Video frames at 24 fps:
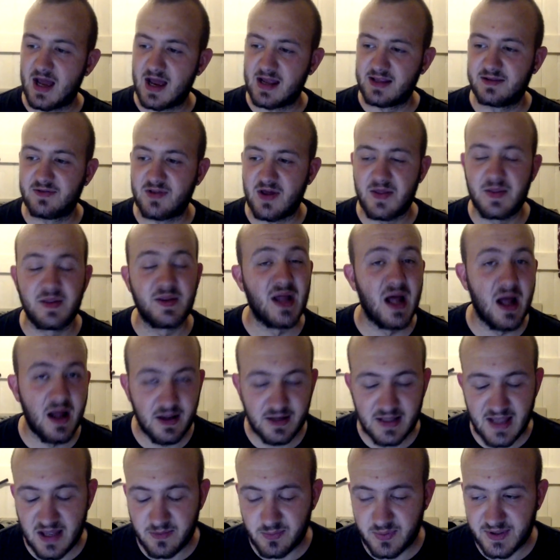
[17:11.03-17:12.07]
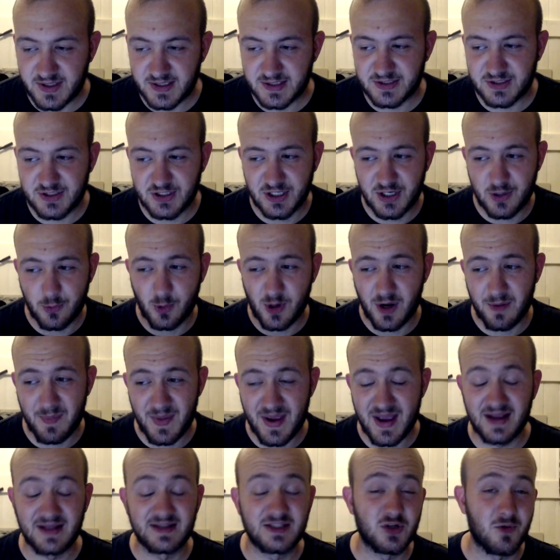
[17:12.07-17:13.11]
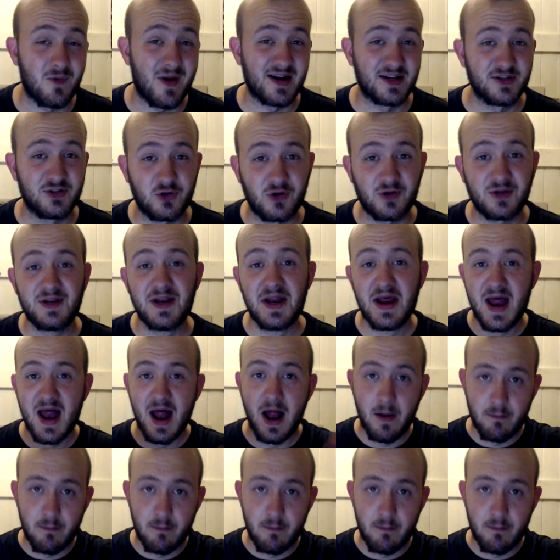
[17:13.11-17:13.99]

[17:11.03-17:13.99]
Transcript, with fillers: and then epics, you're going to want to pick Pteranodon.